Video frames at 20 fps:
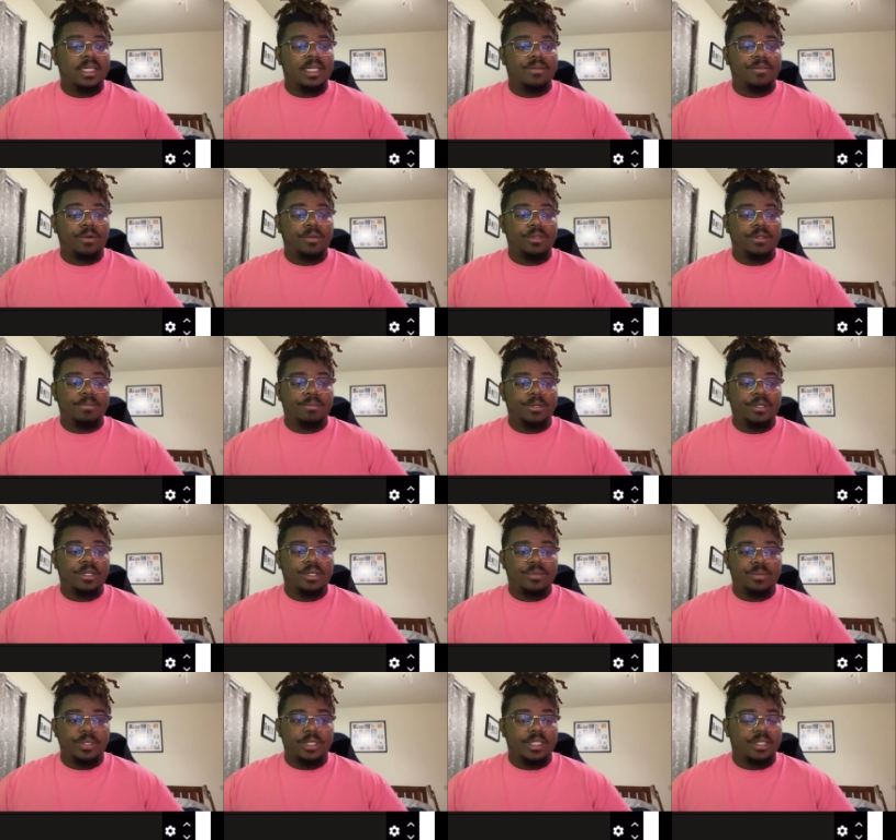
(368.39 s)
He wrote the
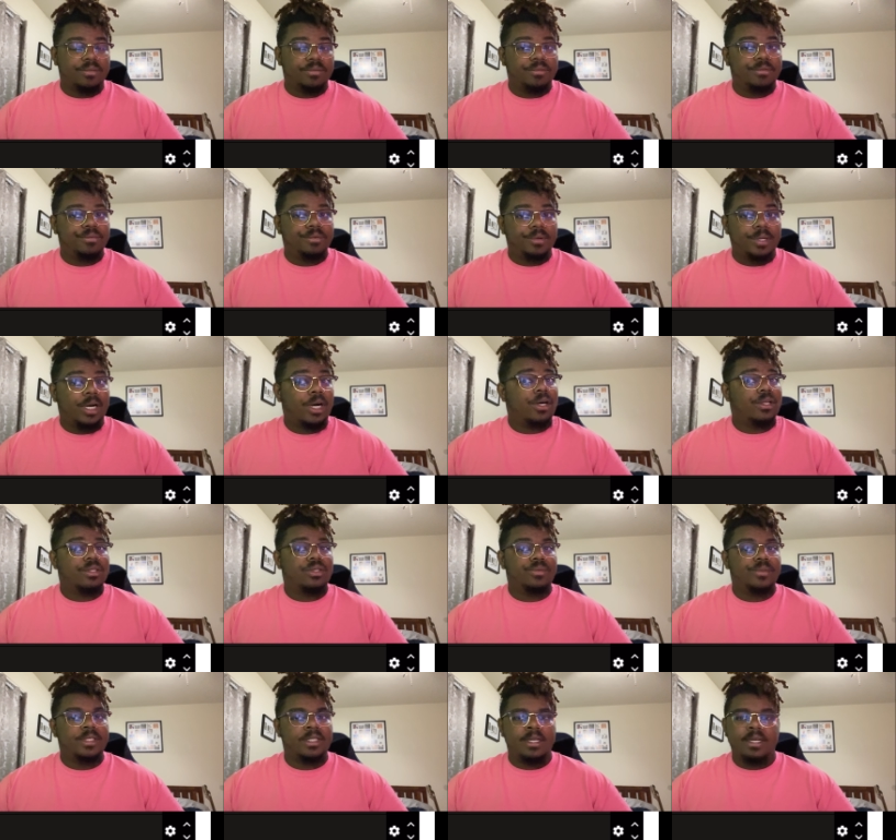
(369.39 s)
book, which
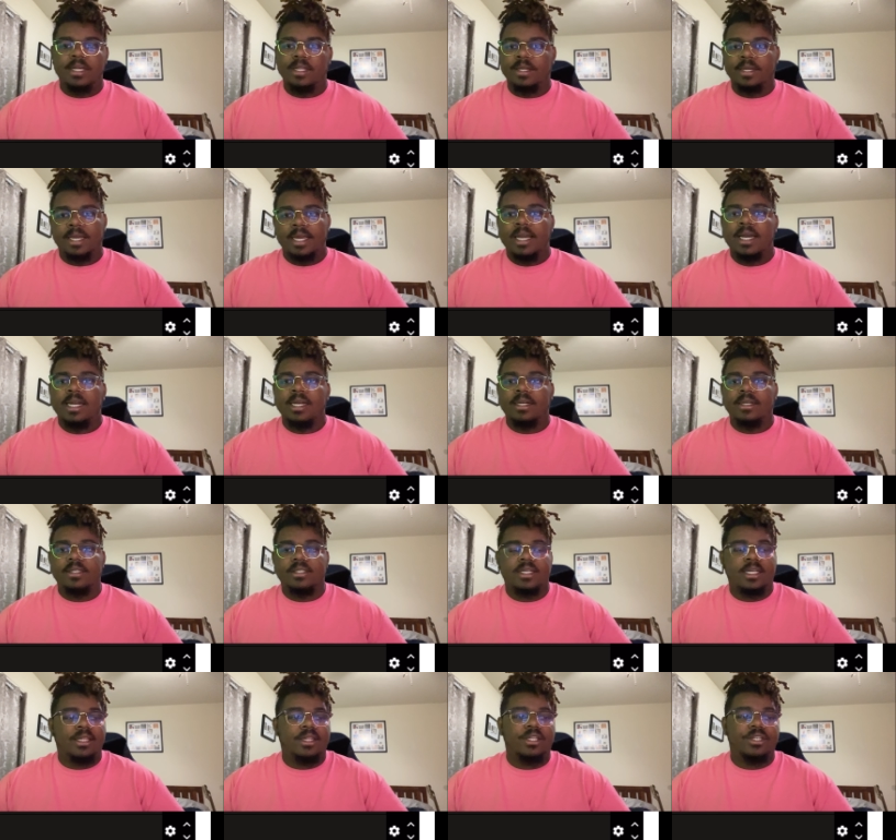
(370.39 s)
also was another
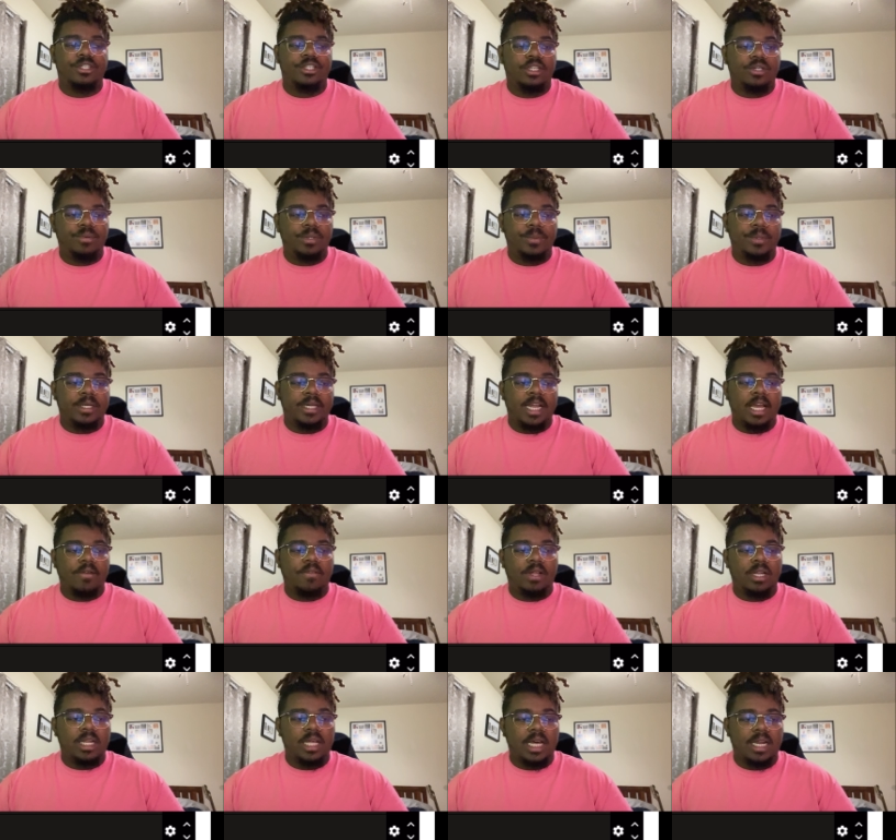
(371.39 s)
catalyst in the show. We wouldn't have
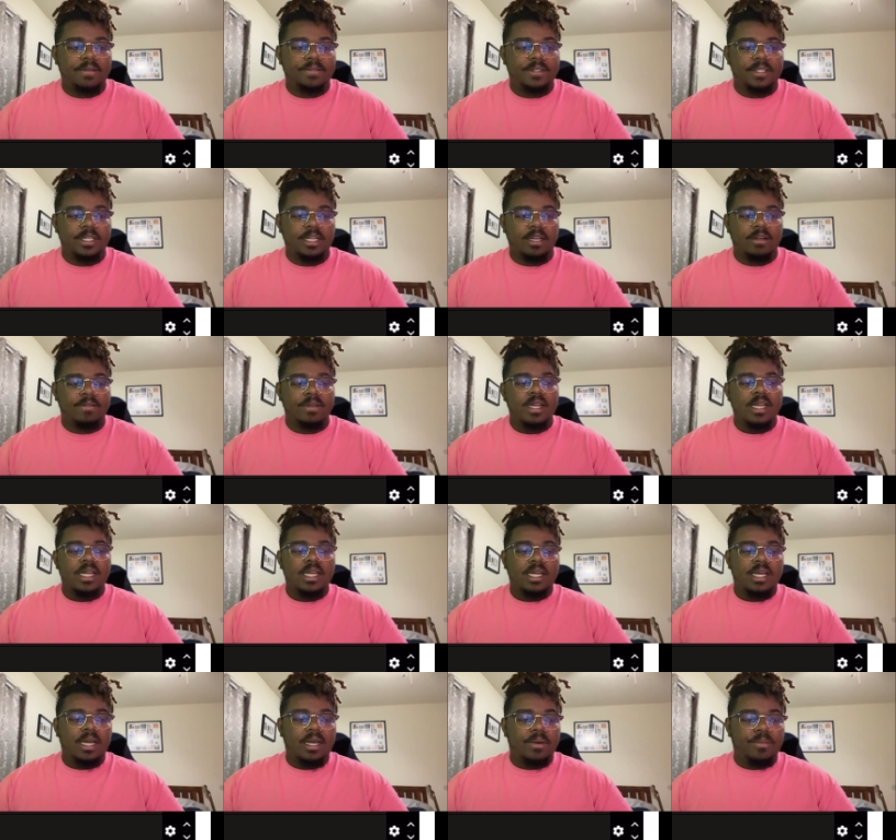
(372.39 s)
a lot of stuff
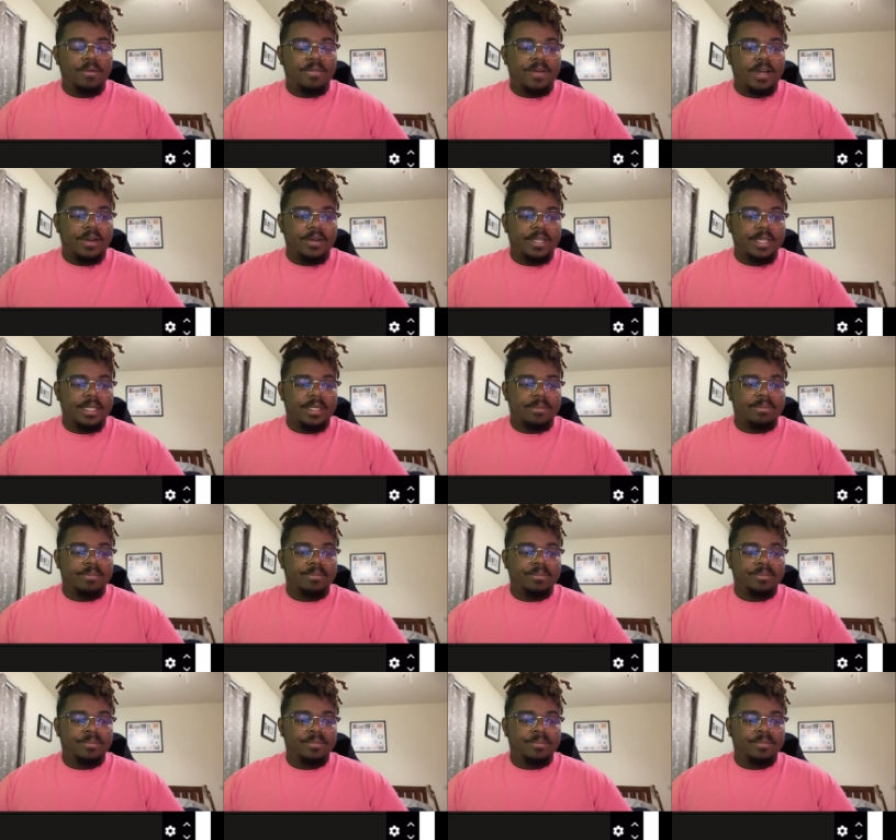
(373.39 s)
without him.